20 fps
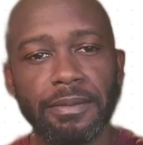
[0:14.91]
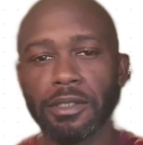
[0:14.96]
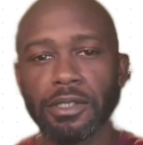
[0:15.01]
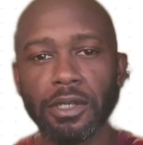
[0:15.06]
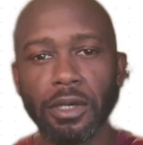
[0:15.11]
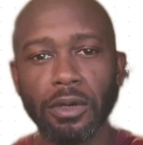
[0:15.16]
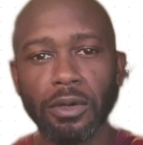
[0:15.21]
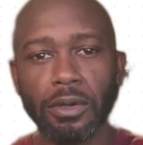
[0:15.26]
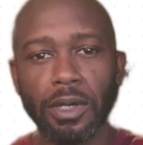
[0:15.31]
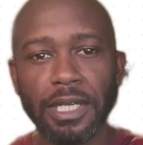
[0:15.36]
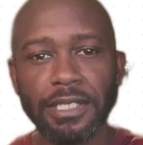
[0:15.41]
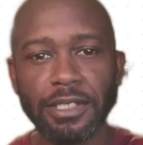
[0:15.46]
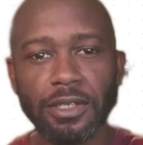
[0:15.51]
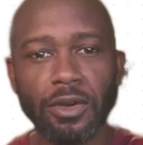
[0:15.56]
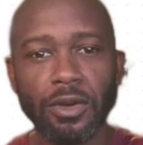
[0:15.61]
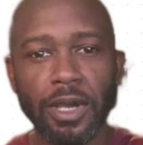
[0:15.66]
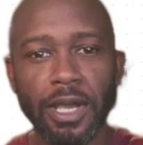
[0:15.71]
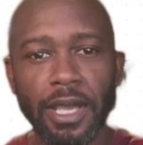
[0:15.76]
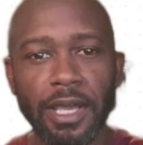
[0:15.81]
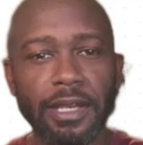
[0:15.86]
So let's
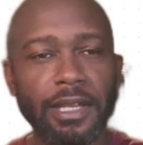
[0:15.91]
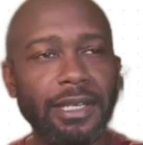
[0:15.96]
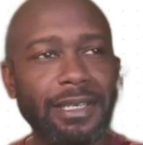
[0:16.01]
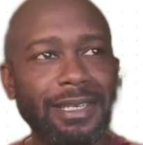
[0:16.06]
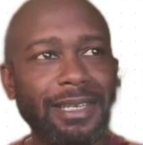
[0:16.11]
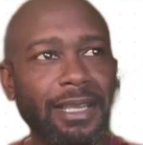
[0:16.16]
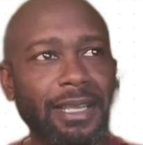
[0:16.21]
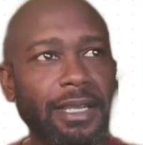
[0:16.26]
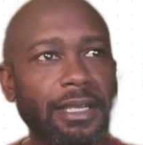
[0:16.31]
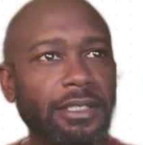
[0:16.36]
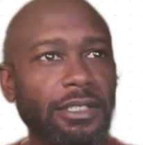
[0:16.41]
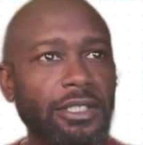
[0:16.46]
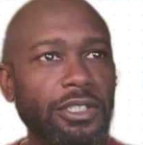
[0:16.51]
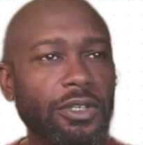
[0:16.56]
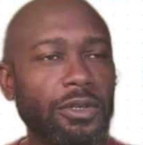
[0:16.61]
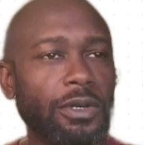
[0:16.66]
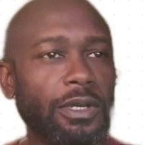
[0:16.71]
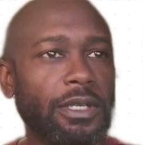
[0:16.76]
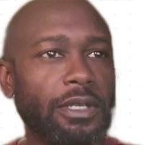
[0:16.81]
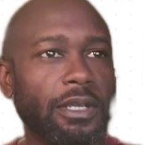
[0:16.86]
go ahead and dig
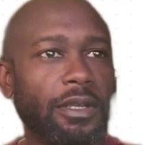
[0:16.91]
into it.